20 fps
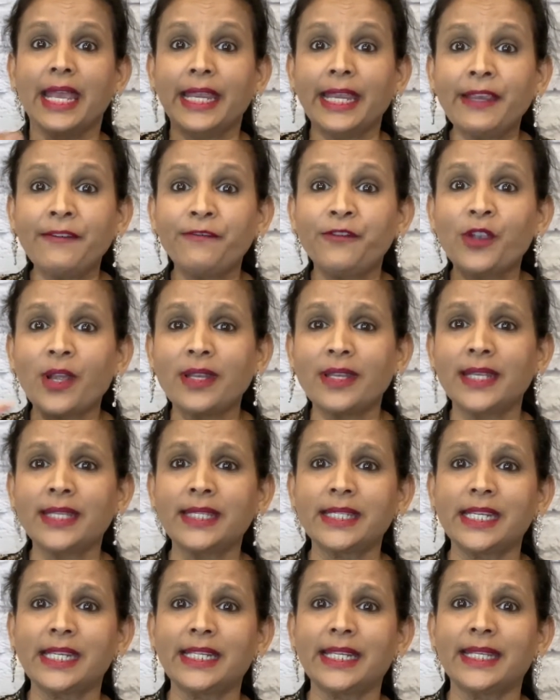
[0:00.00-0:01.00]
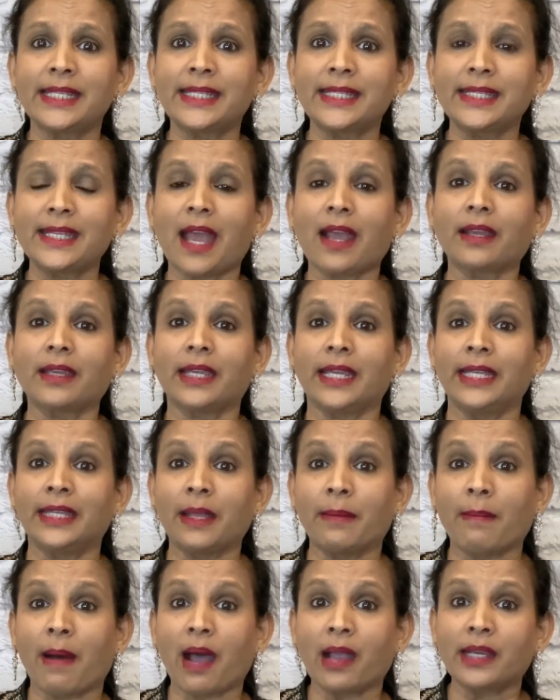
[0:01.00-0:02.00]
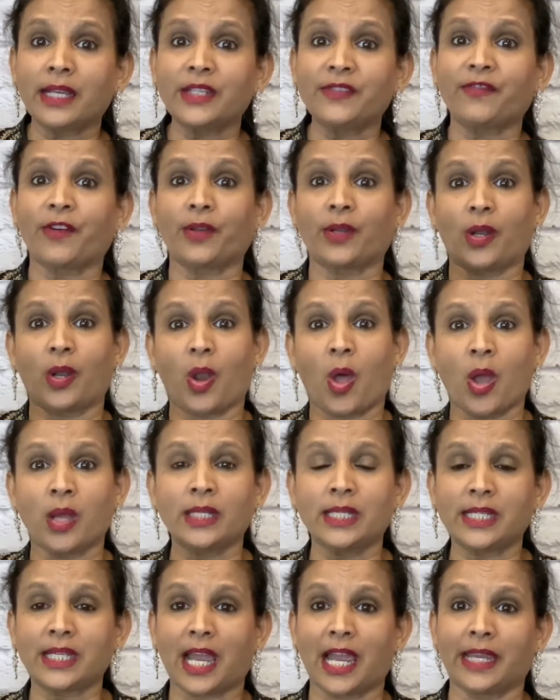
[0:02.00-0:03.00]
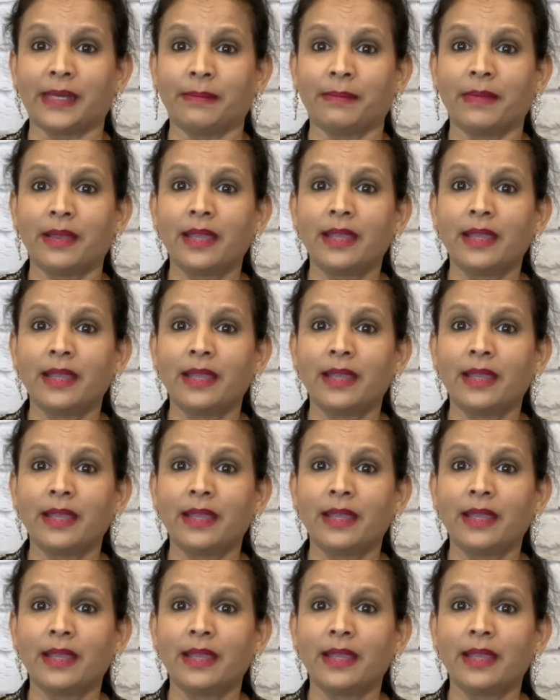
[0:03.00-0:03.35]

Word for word: if your listing is stuck in the market for a long time.